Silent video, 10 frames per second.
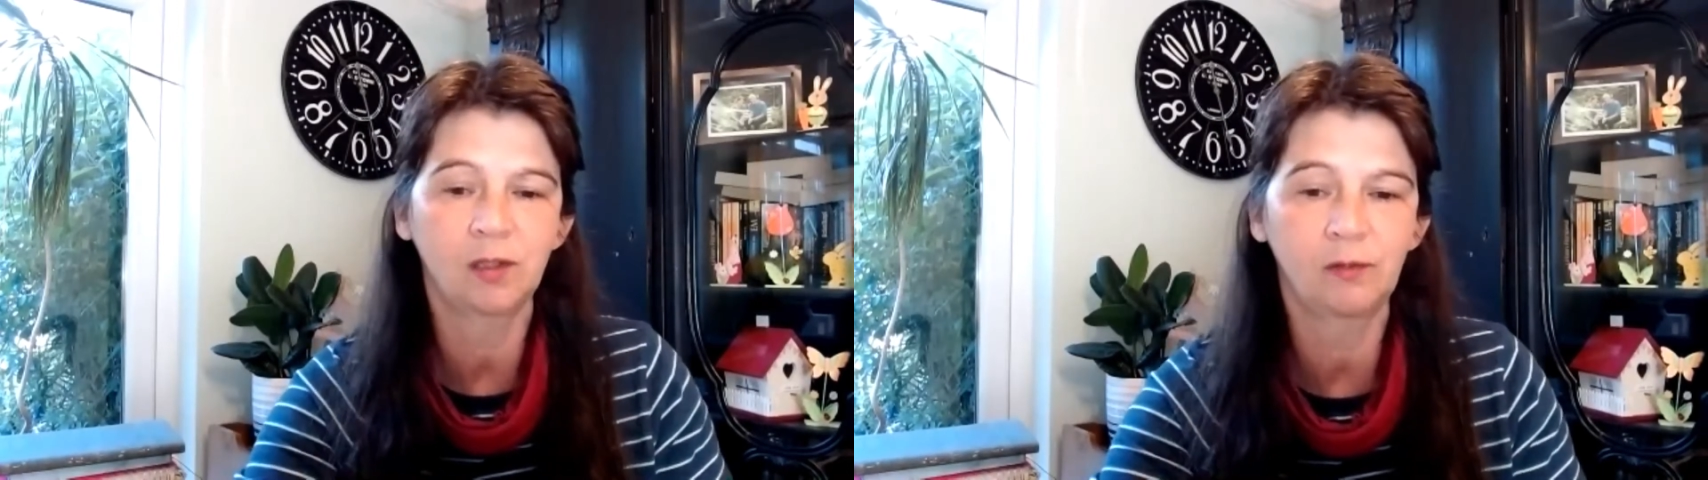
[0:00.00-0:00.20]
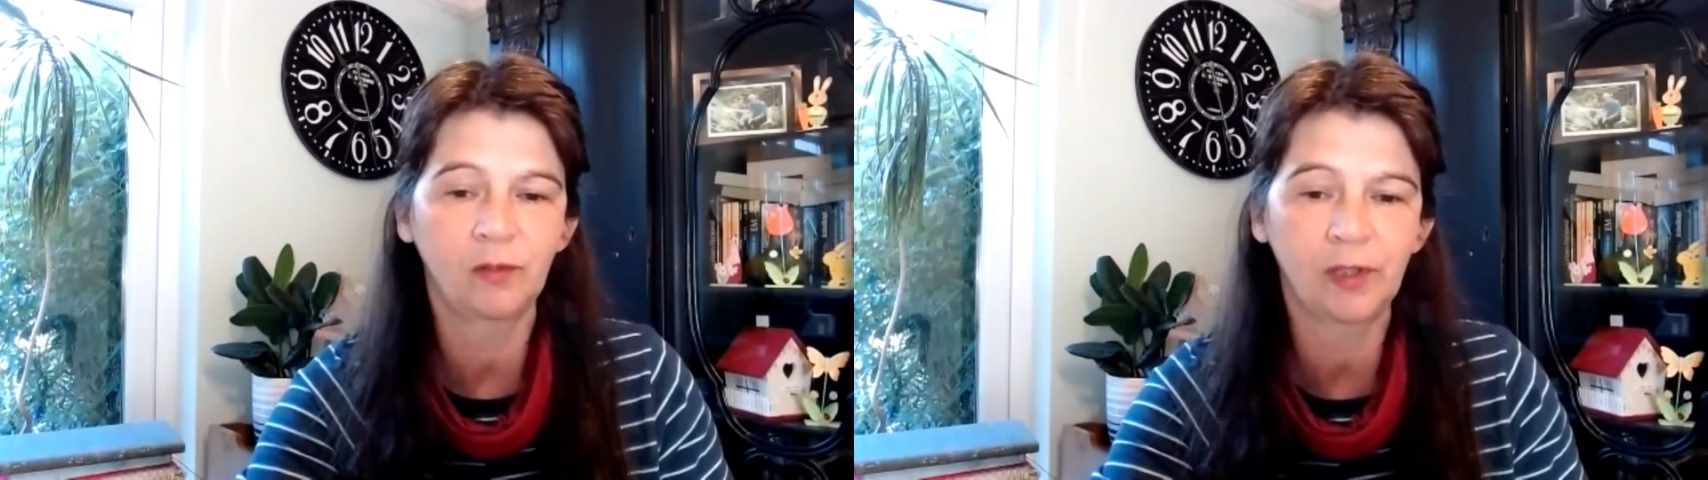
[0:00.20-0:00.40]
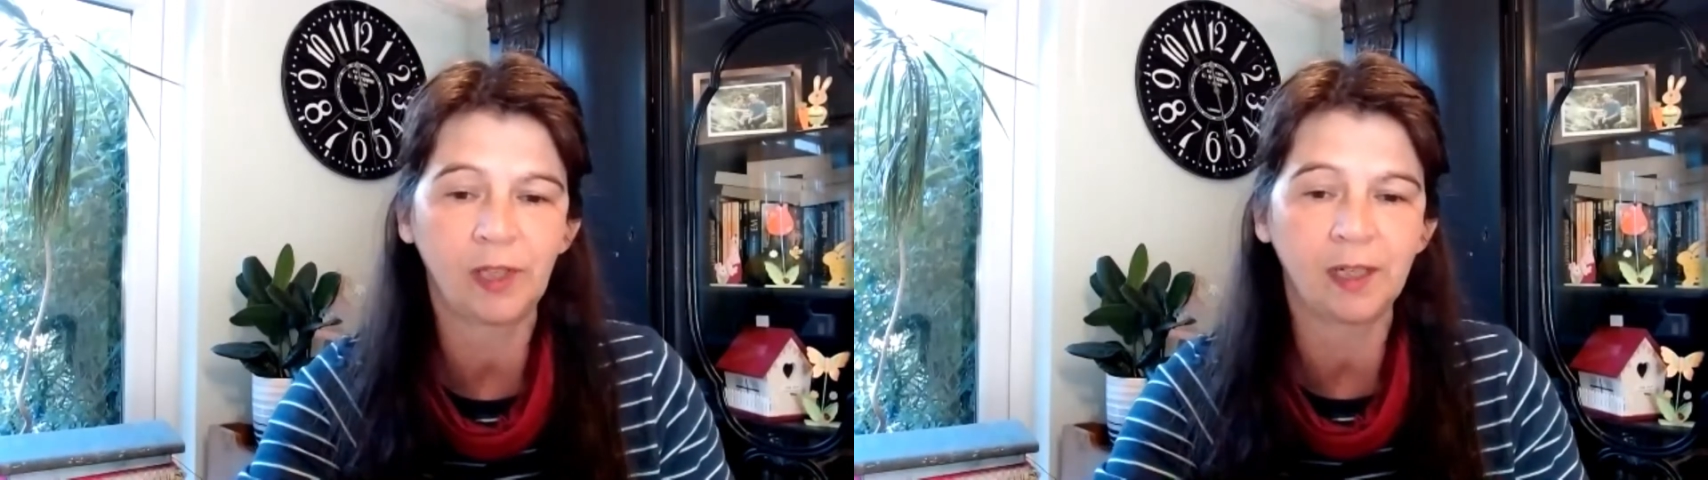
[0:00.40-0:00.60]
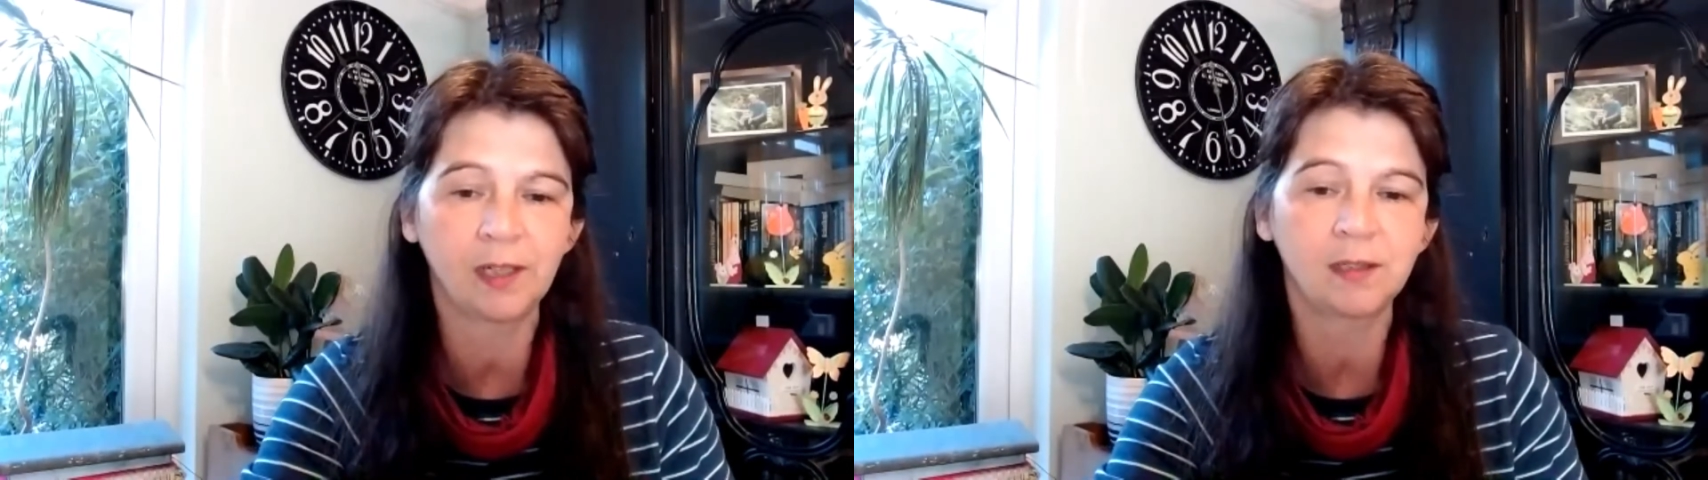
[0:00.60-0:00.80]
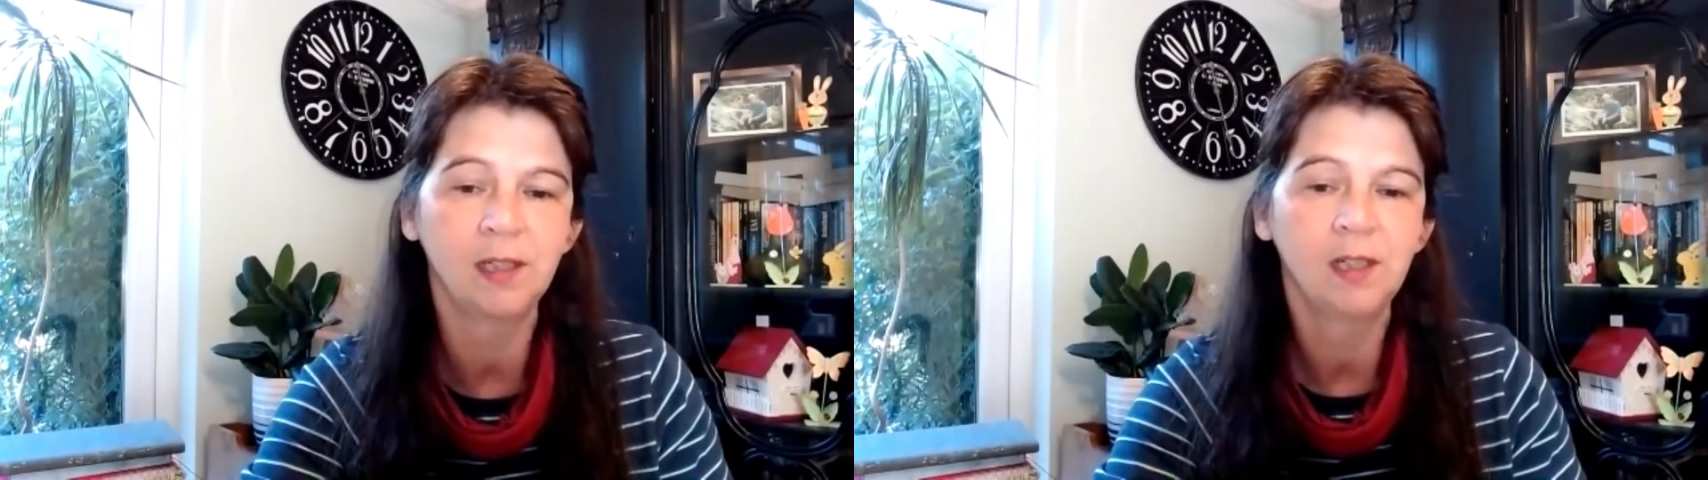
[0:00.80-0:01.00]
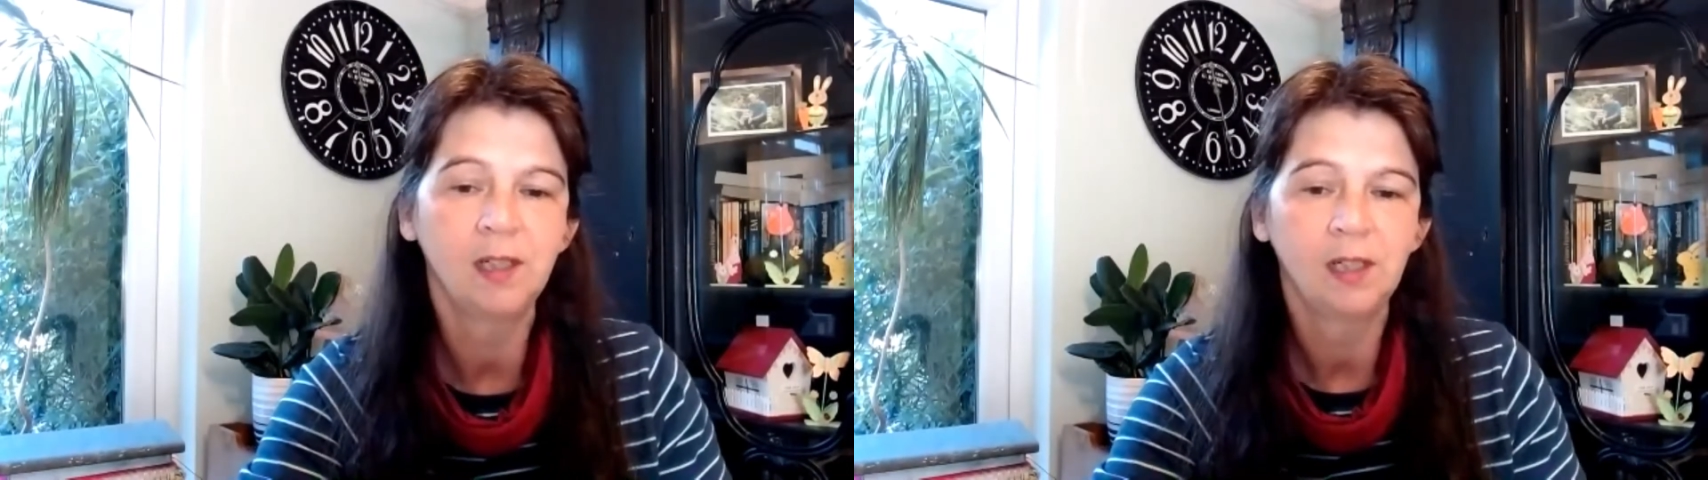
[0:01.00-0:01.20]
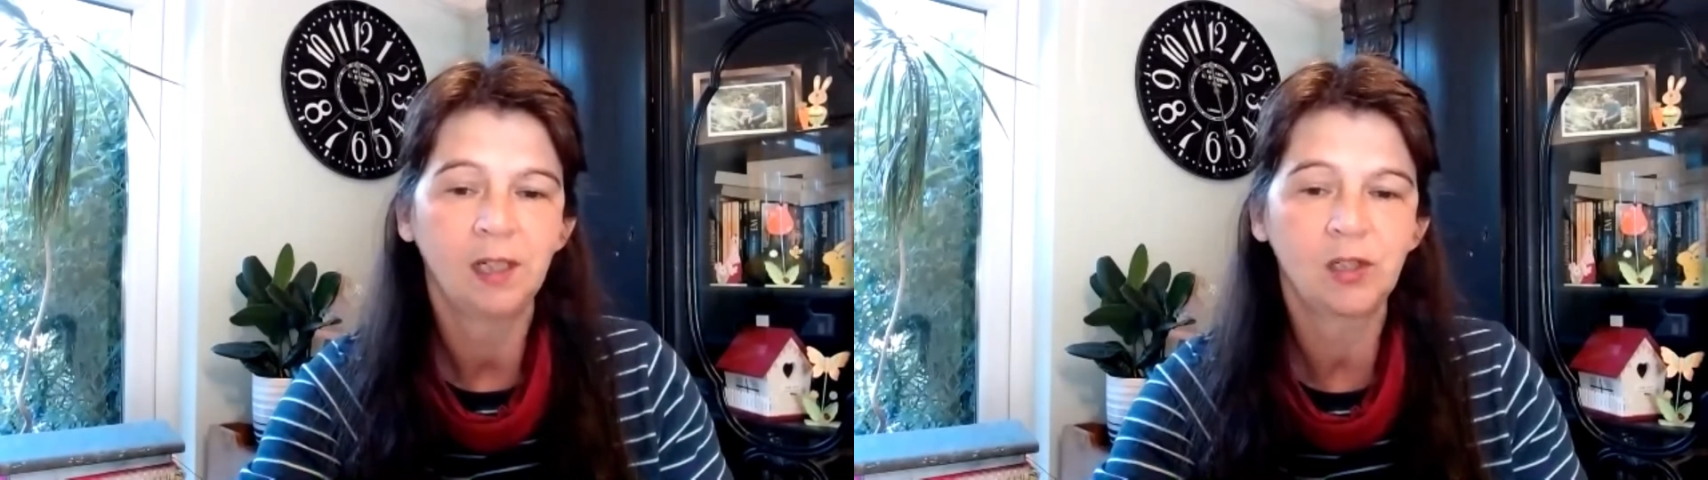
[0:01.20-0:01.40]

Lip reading: And for that, I